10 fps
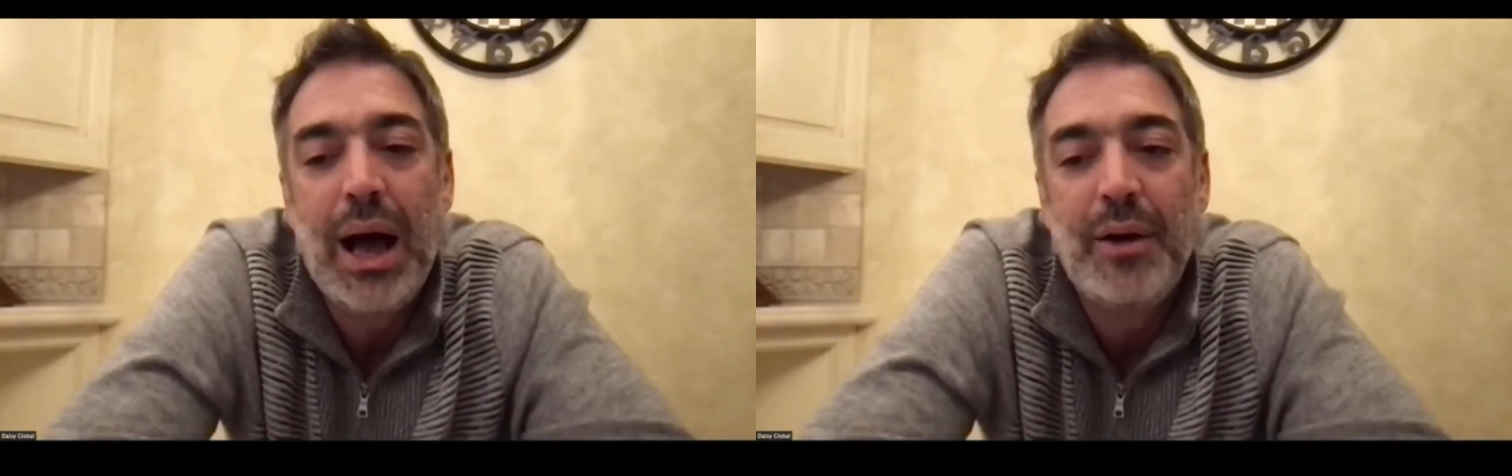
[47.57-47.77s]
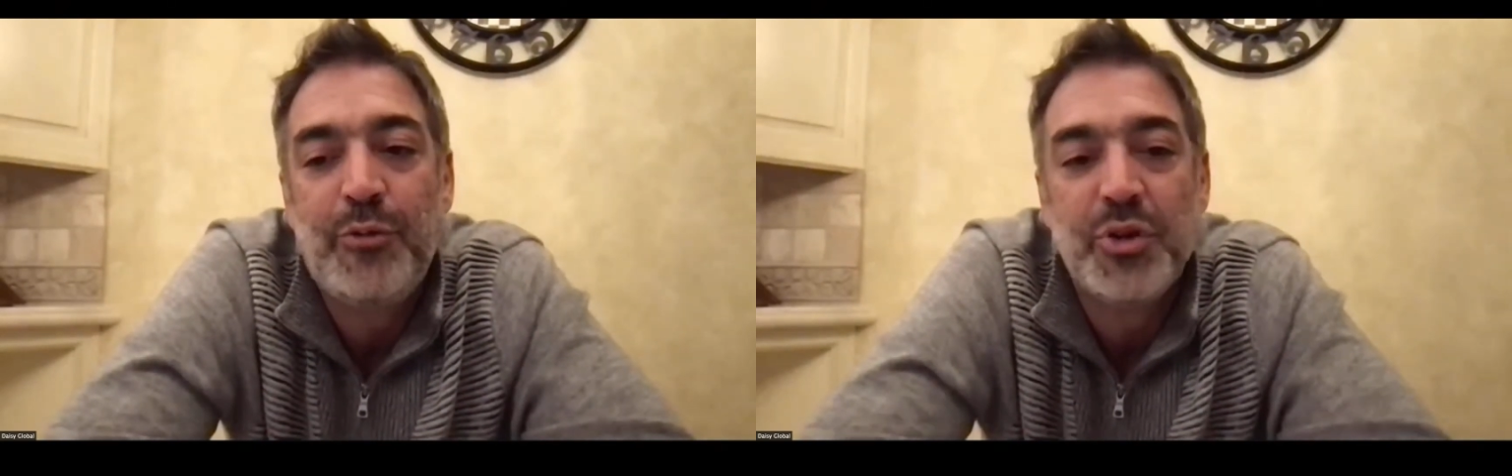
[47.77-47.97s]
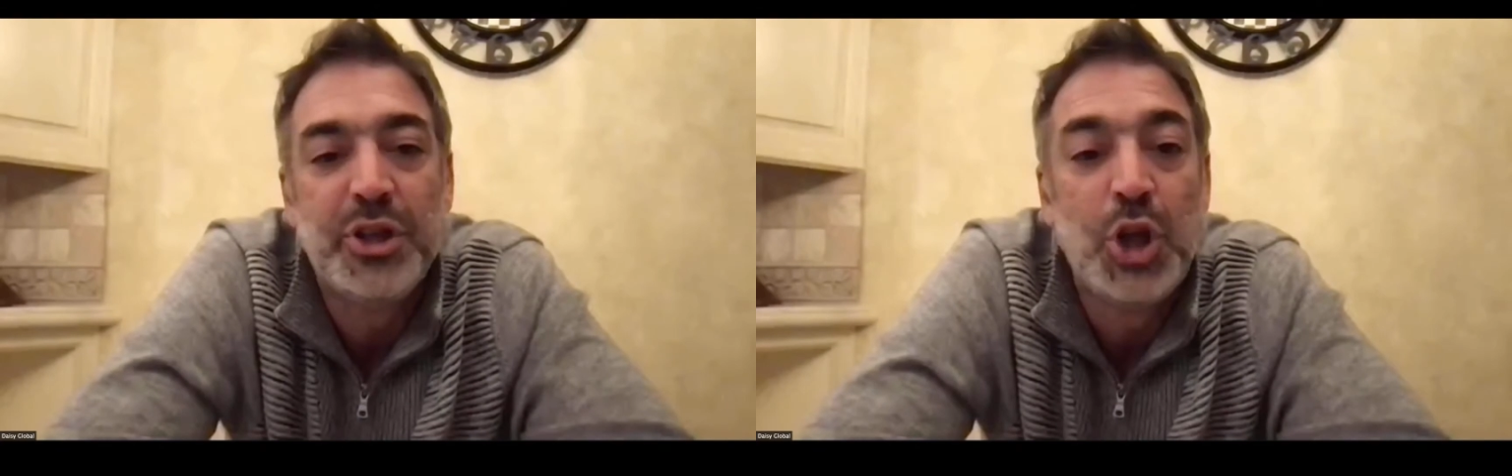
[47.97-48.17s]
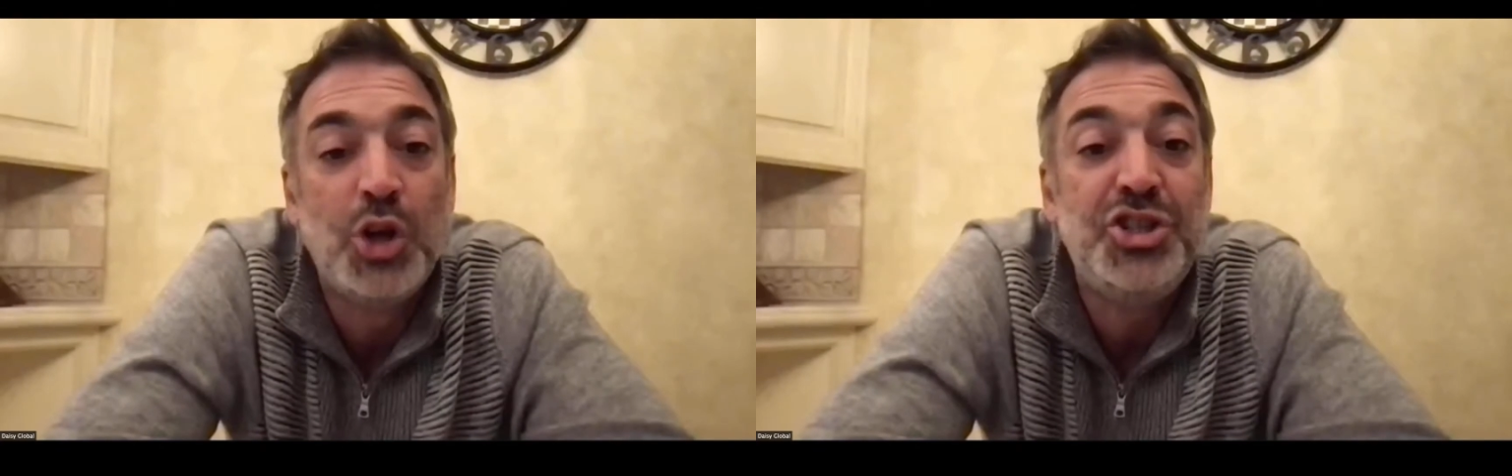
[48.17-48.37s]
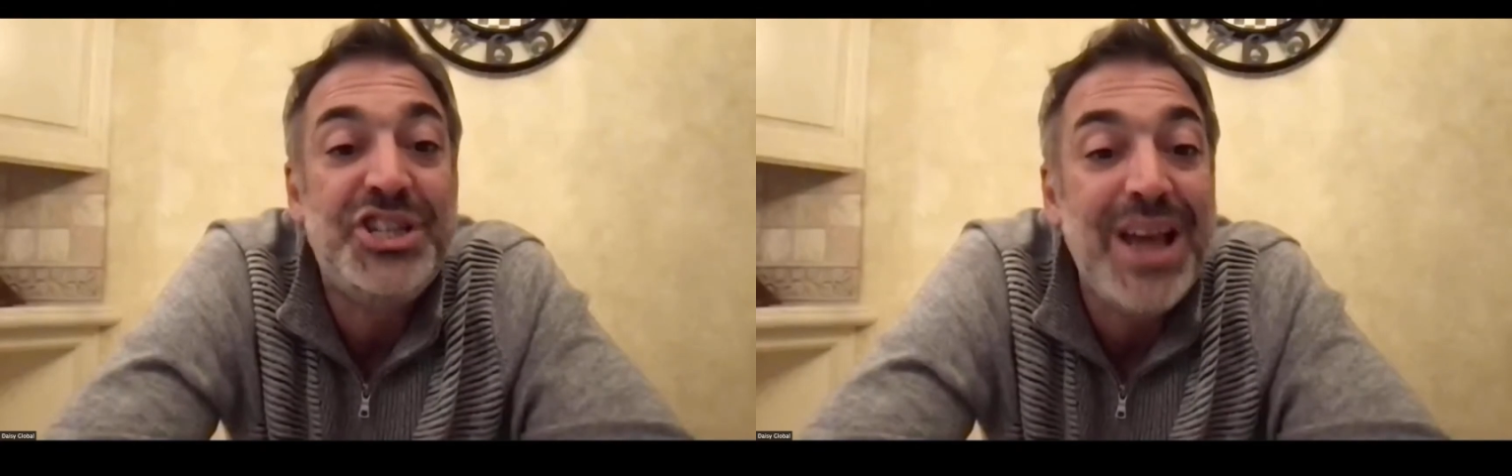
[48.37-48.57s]
for the
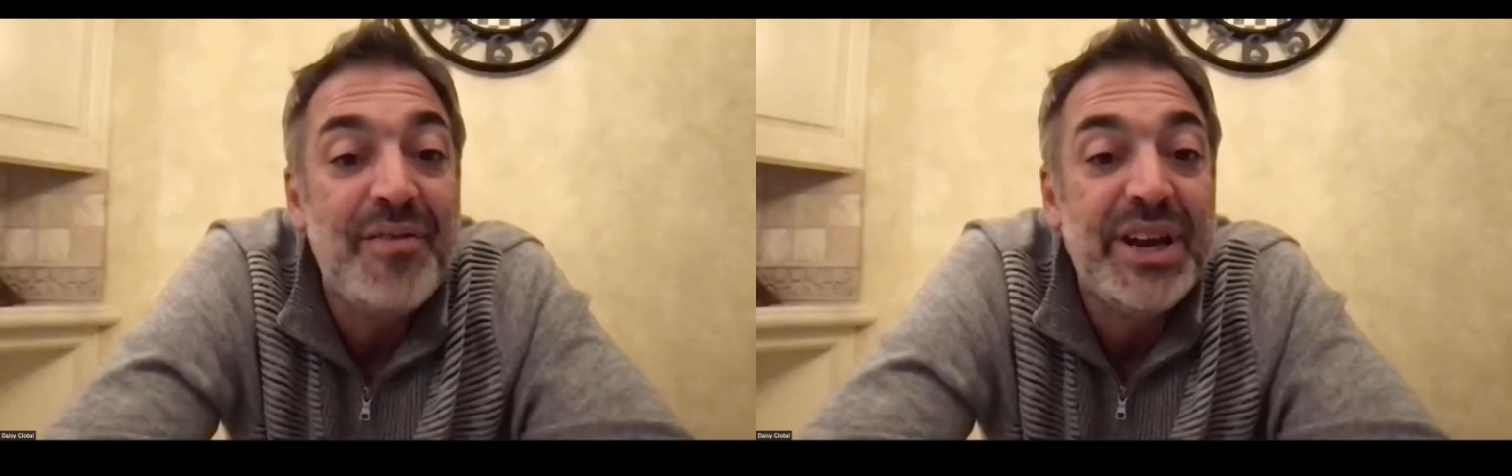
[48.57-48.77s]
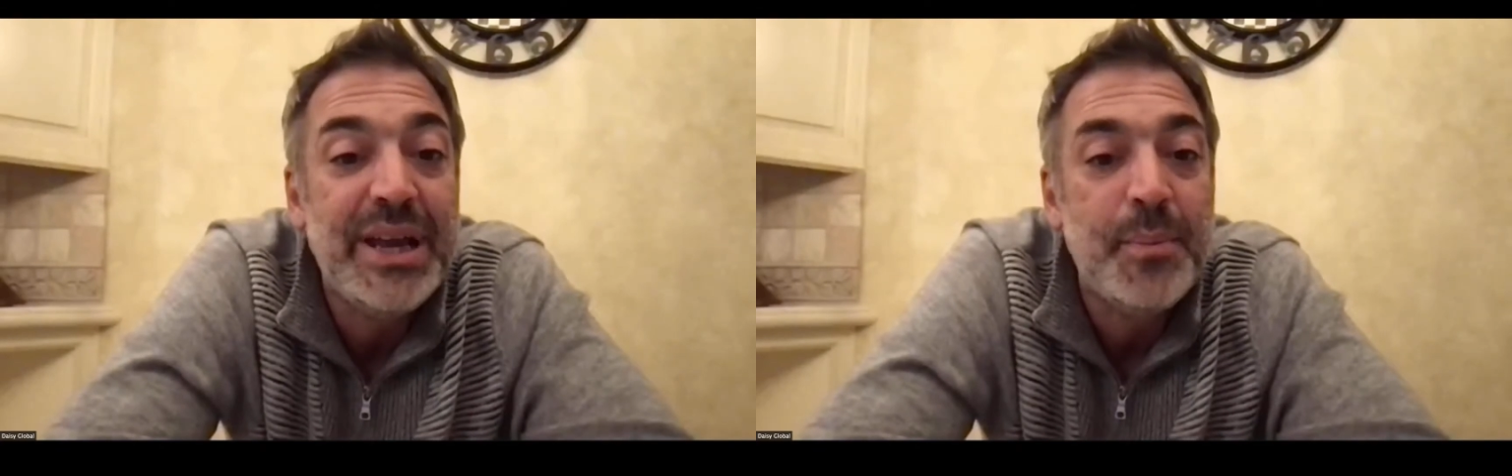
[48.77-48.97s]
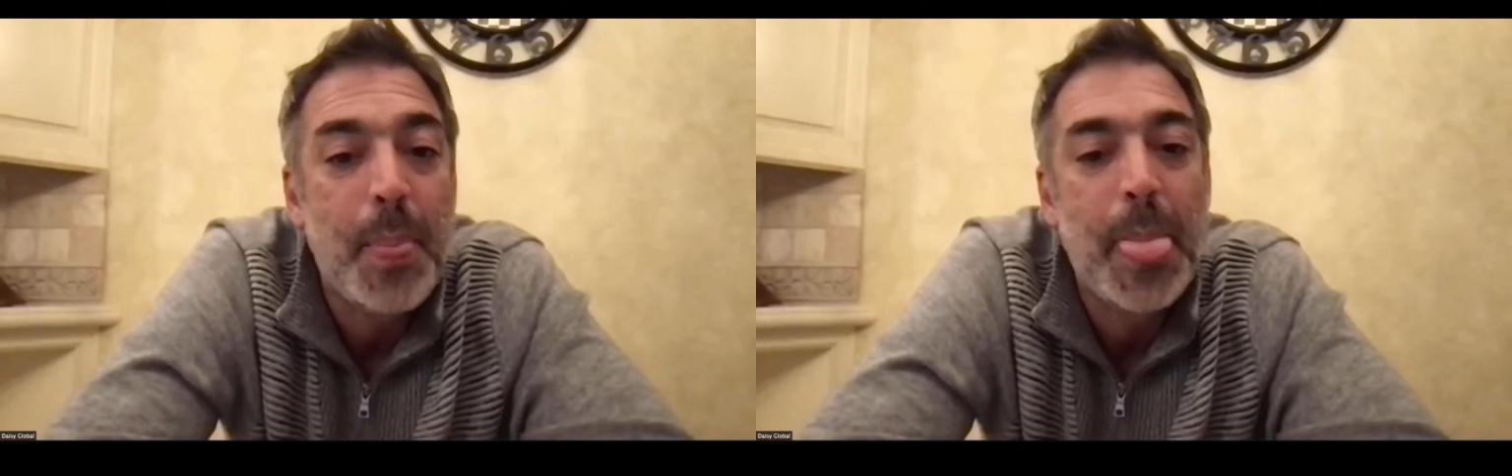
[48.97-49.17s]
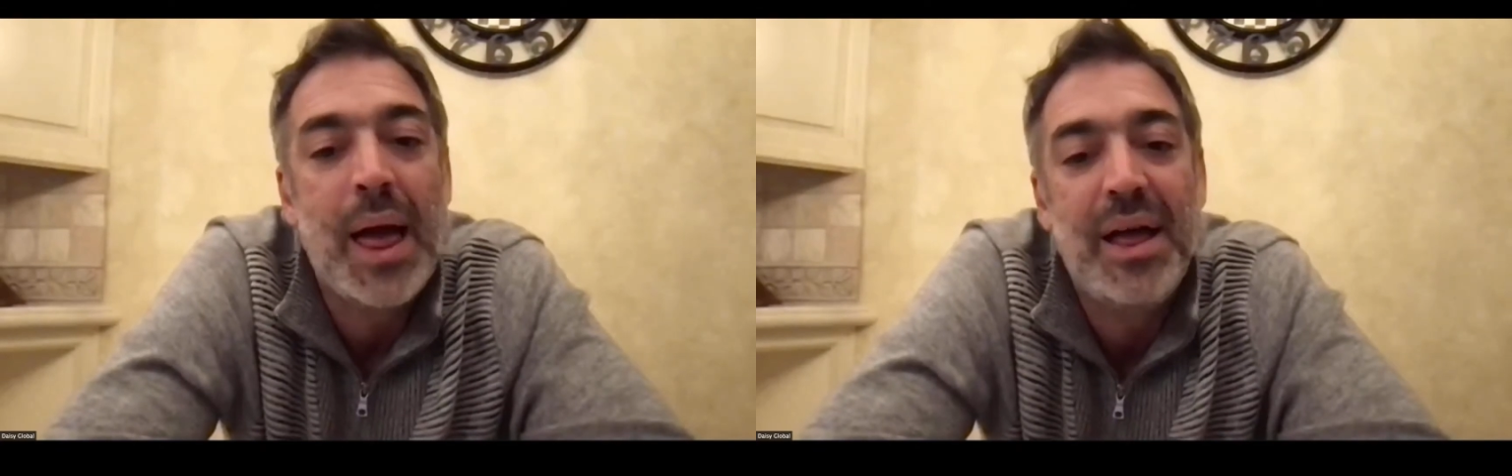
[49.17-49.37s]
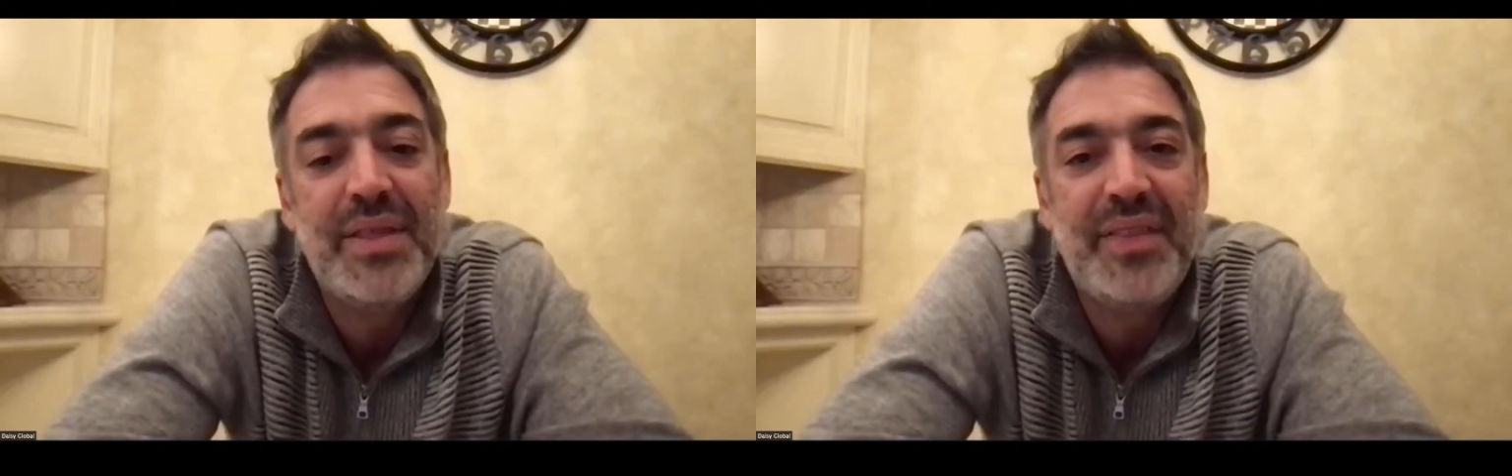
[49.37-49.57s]
longevity
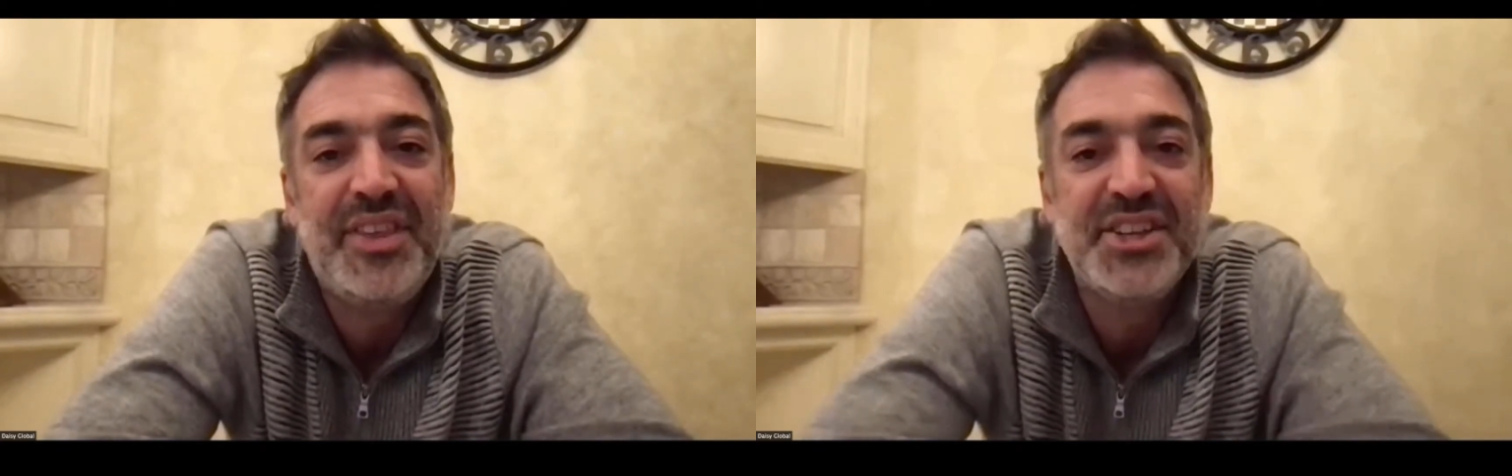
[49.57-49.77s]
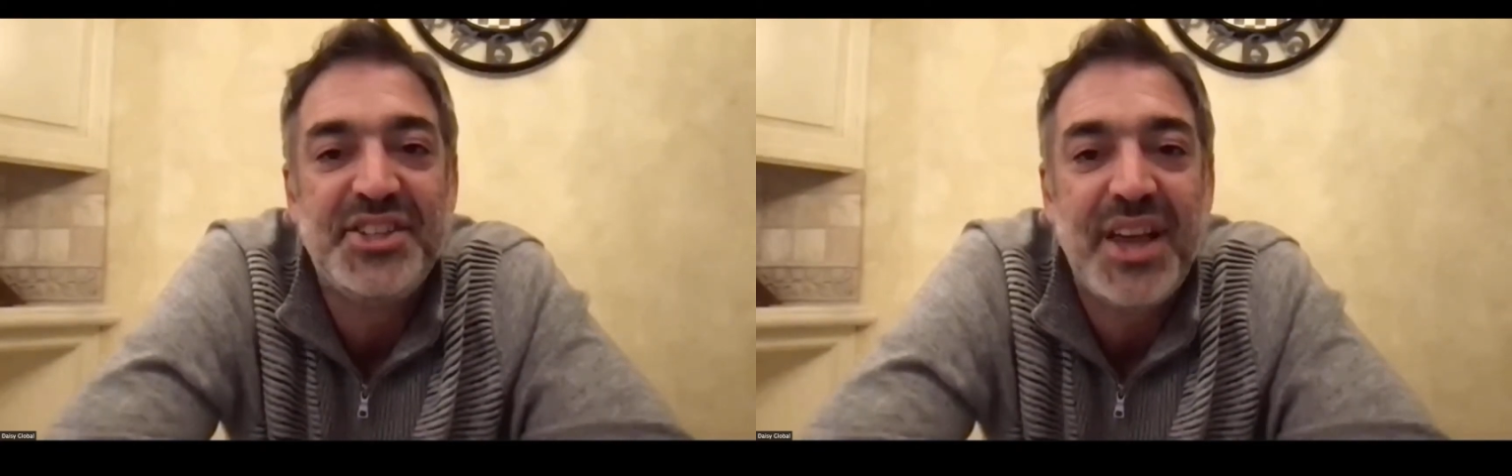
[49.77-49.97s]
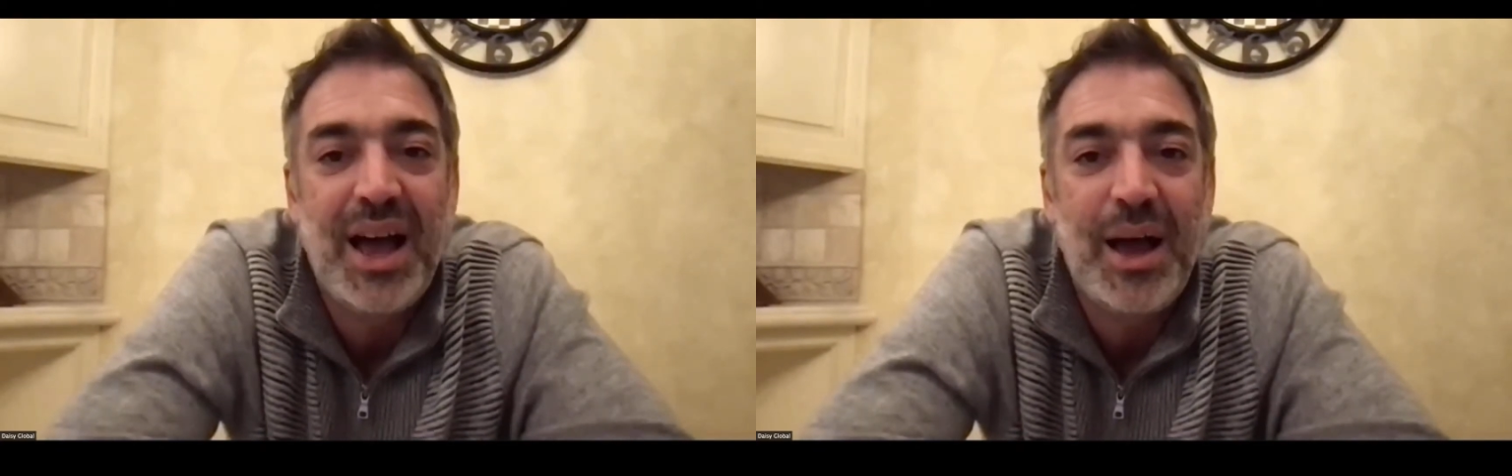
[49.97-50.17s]
that this